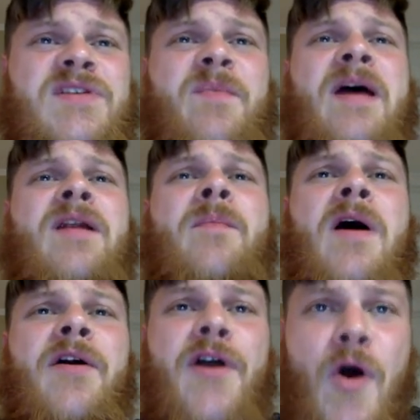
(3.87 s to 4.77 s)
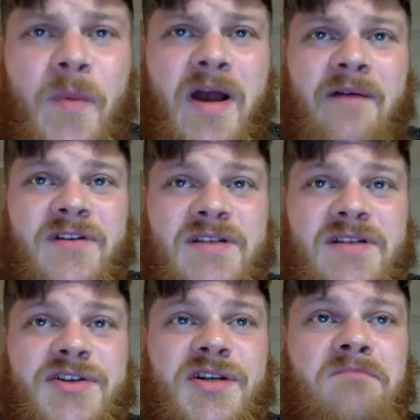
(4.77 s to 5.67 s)
expand upon our COPA
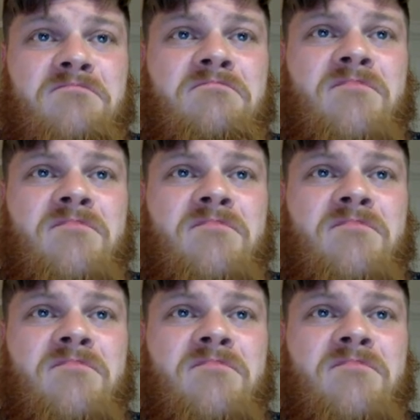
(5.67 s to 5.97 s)
conversation,